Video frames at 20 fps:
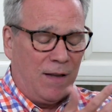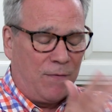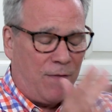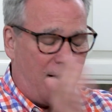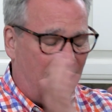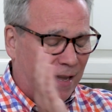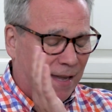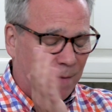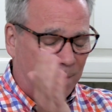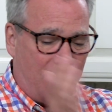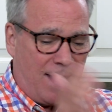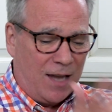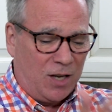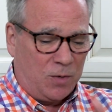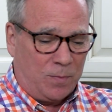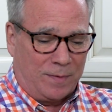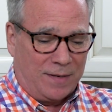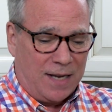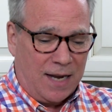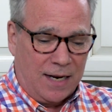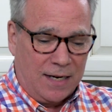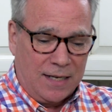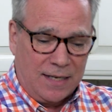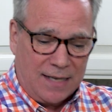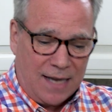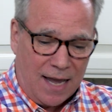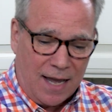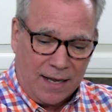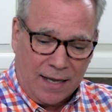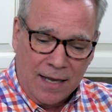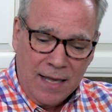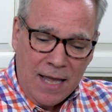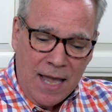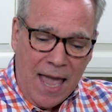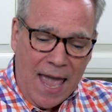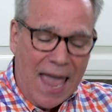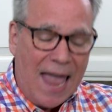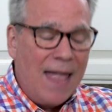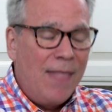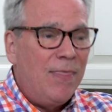if I get mashed potatoes, ah.
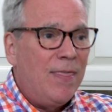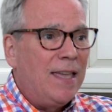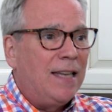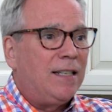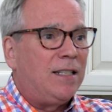I, and